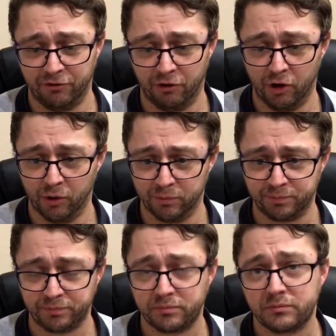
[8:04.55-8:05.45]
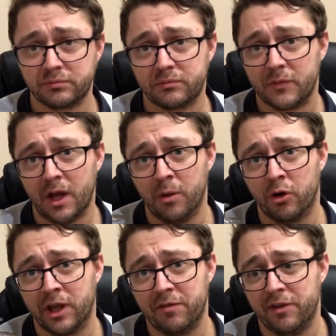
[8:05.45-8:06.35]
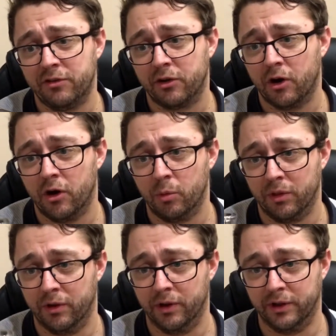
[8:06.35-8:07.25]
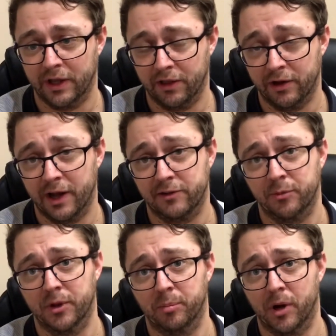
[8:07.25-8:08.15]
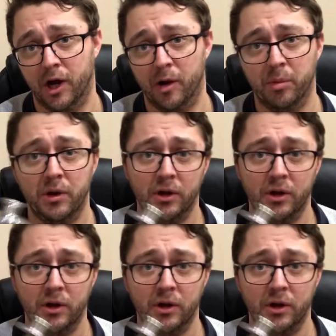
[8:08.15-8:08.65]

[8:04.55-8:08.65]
So I'm going to give this a go with the 90mm barb.